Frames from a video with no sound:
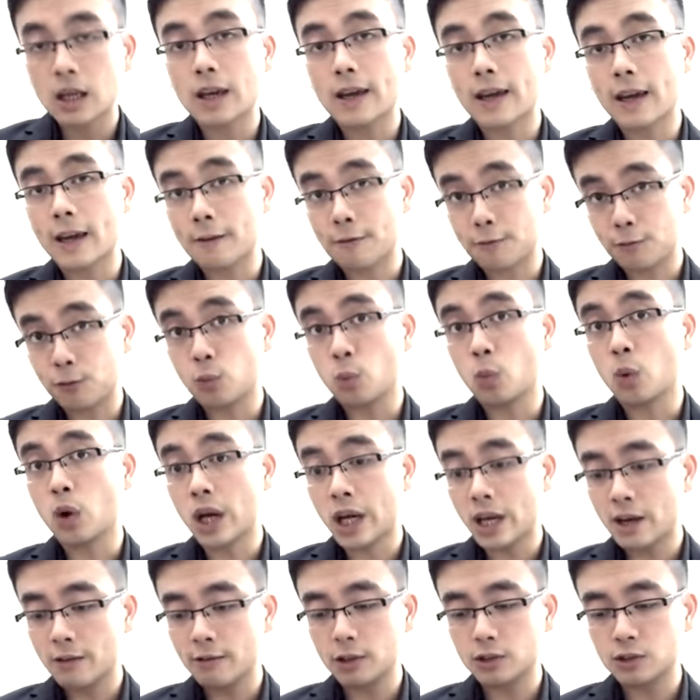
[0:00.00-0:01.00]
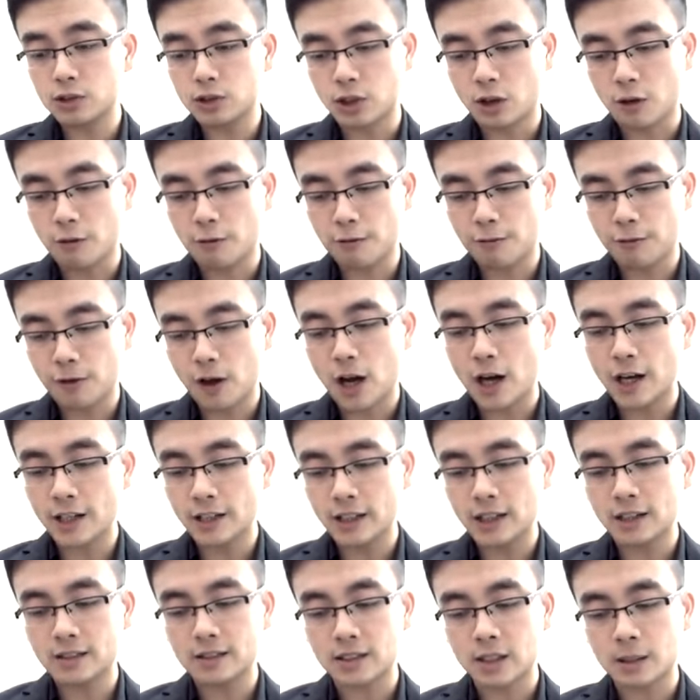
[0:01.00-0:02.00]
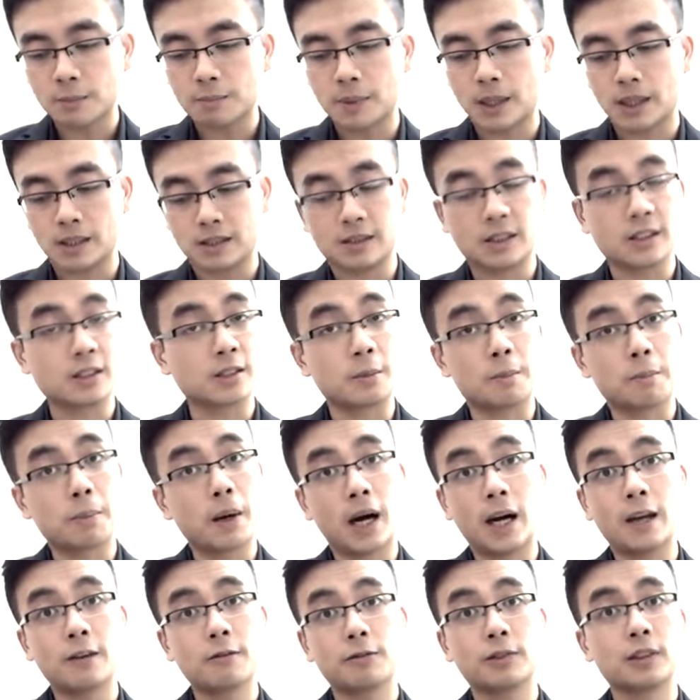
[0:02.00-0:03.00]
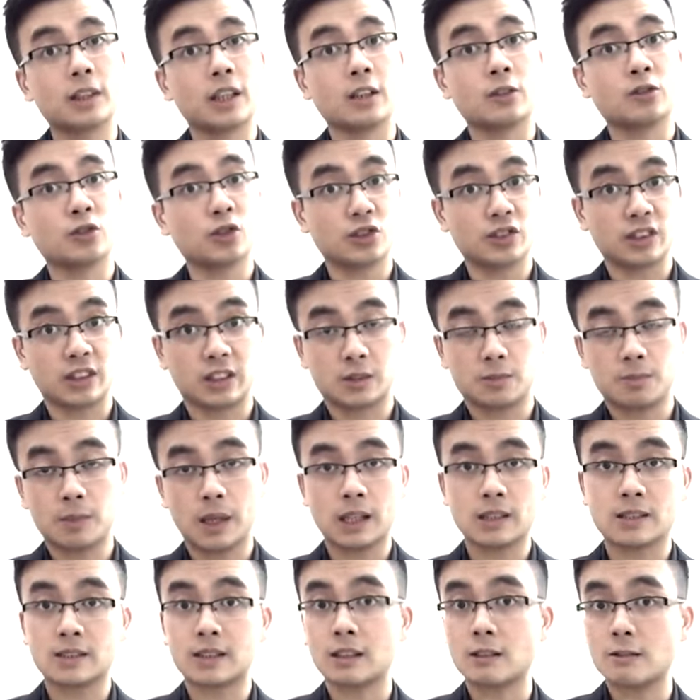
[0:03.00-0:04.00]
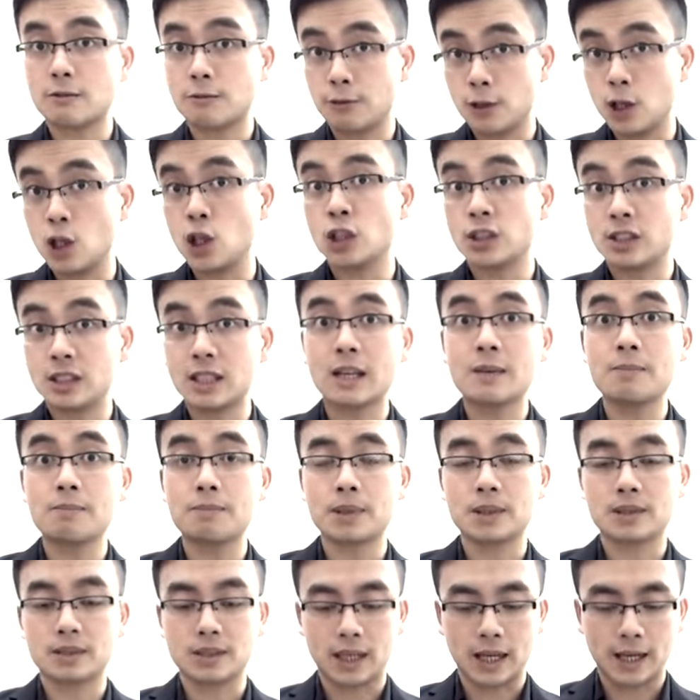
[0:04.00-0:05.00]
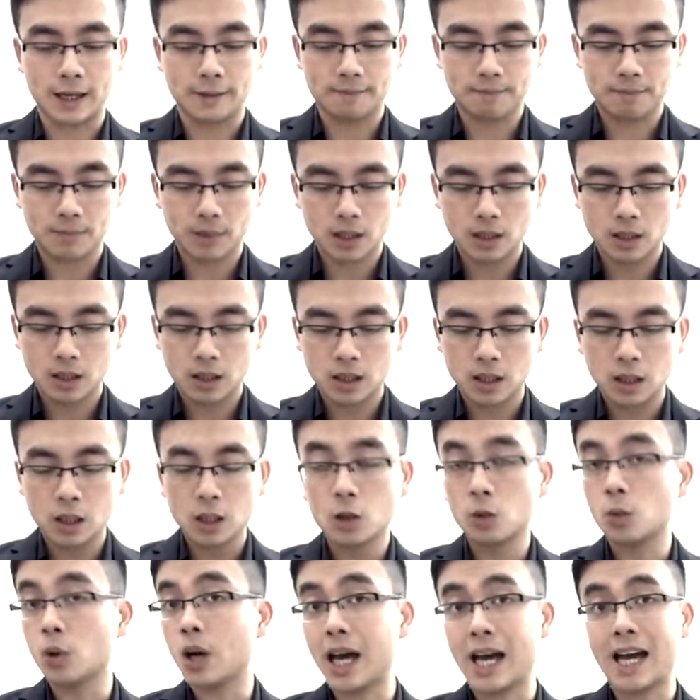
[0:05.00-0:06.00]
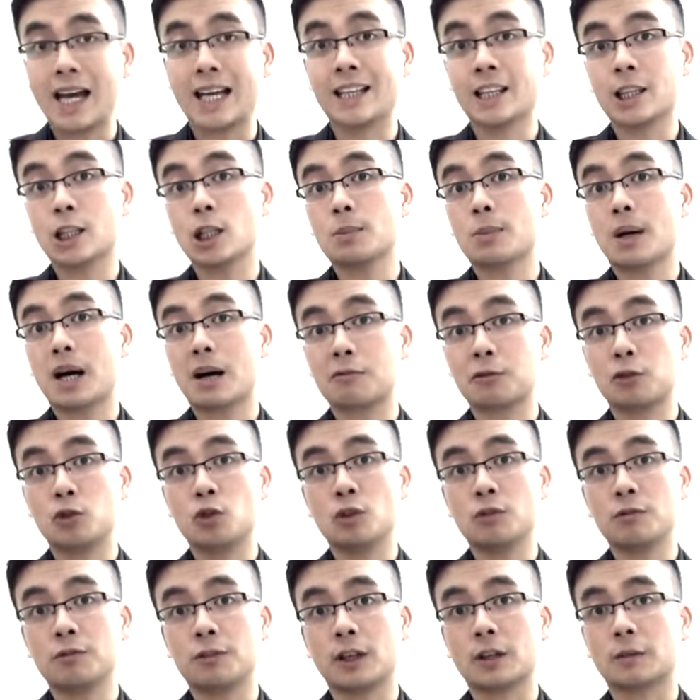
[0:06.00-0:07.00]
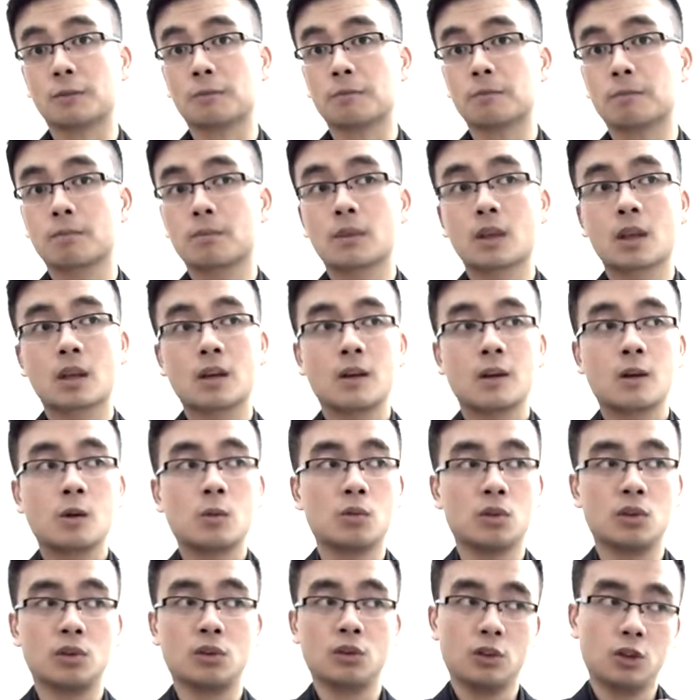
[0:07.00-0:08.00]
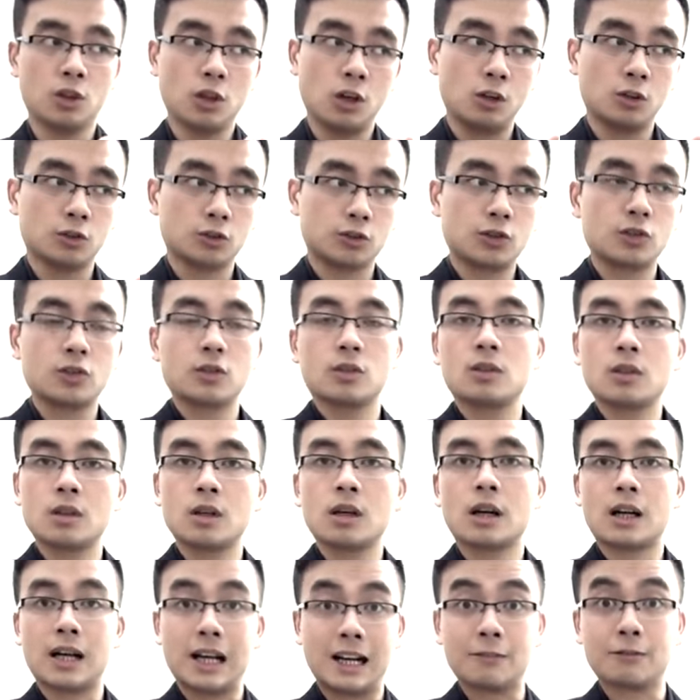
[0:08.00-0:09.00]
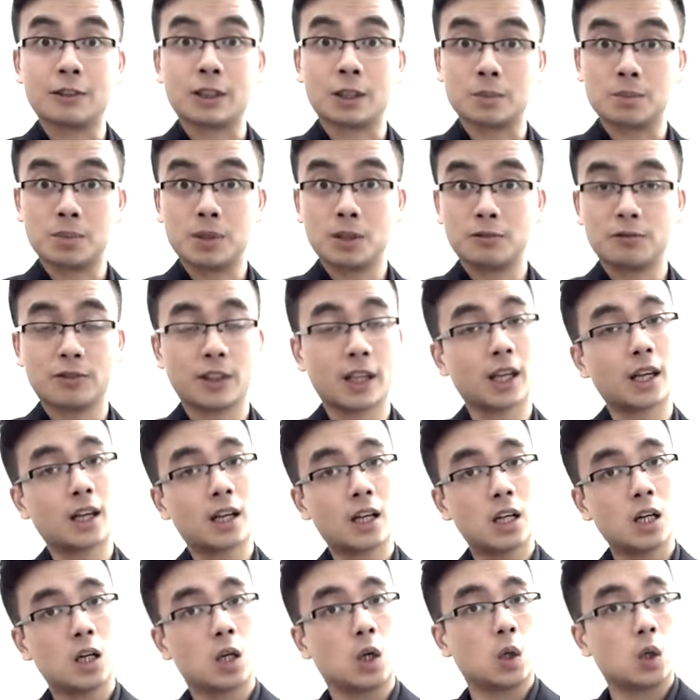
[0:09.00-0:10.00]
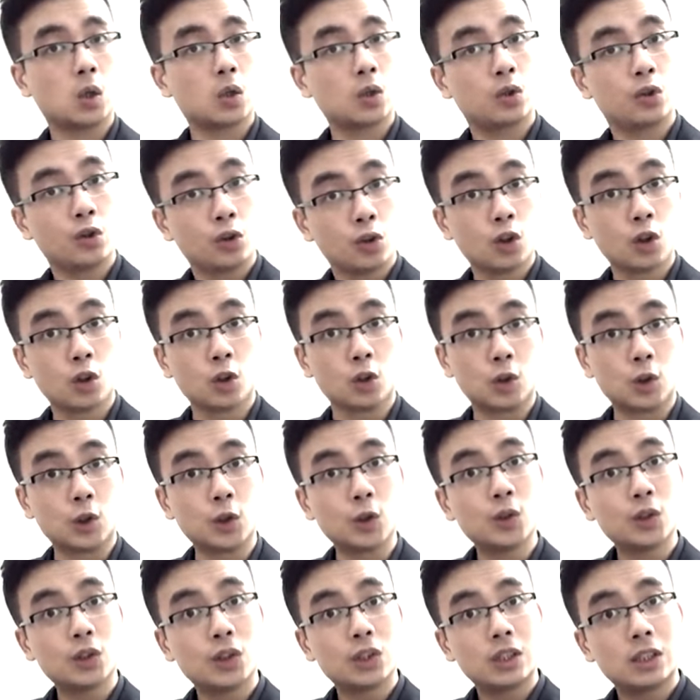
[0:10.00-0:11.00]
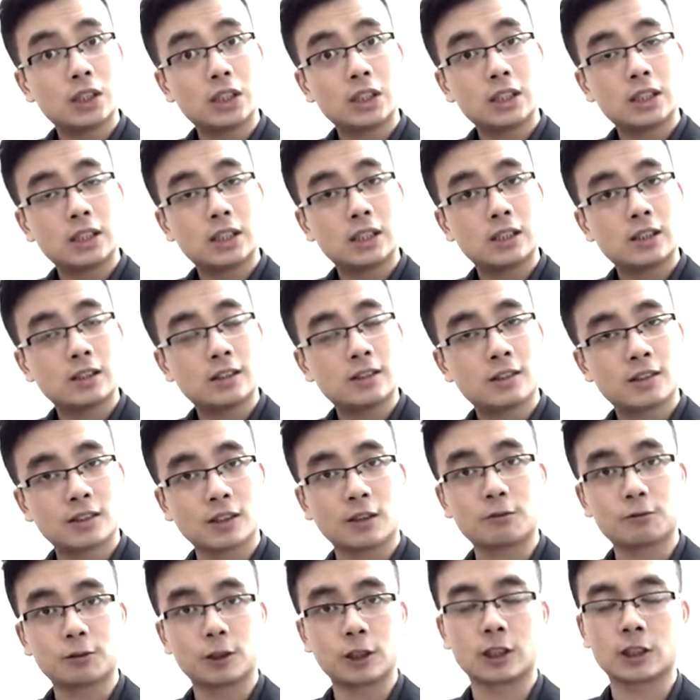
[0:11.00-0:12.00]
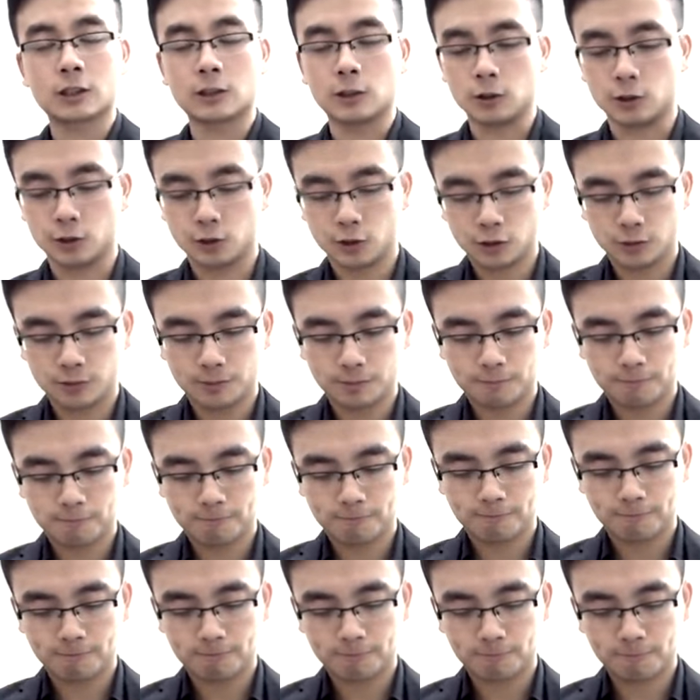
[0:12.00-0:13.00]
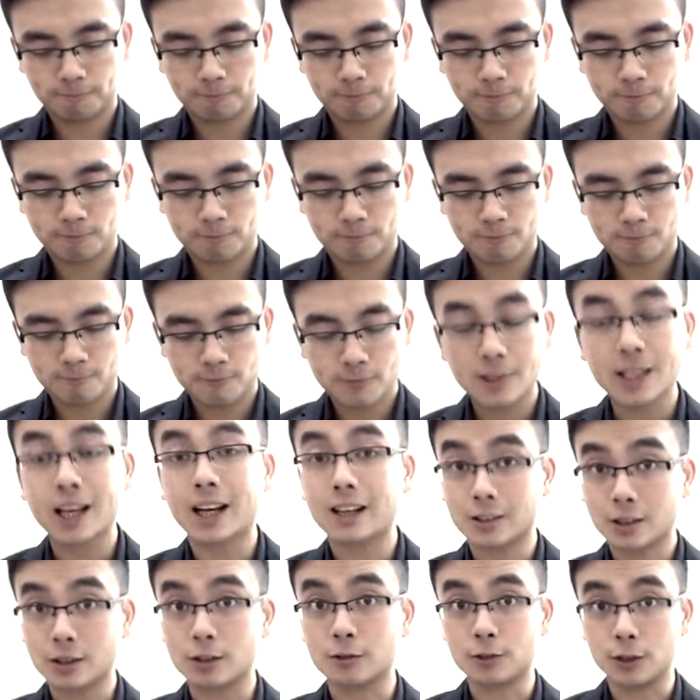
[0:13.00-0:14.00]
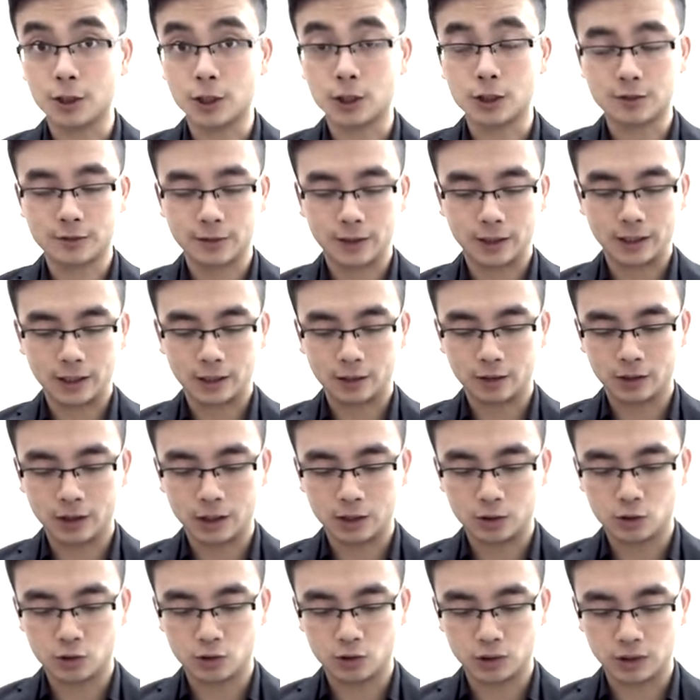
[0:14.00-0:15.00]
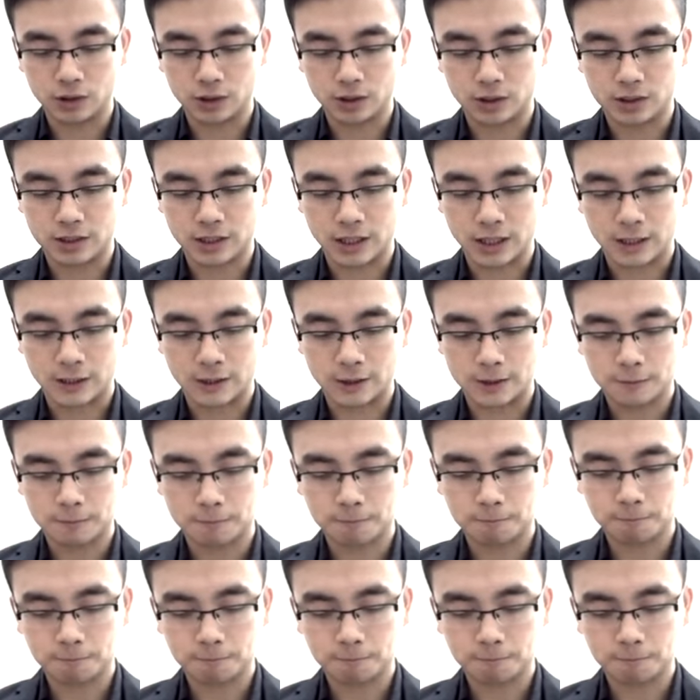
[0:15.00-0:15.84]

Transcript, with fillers: if we were to finance our business and pay for the interest expense at thirteen percent, we'll end up having nothing. We're not having a profit, nor suffering a loss. That's the first thing that you need to understand.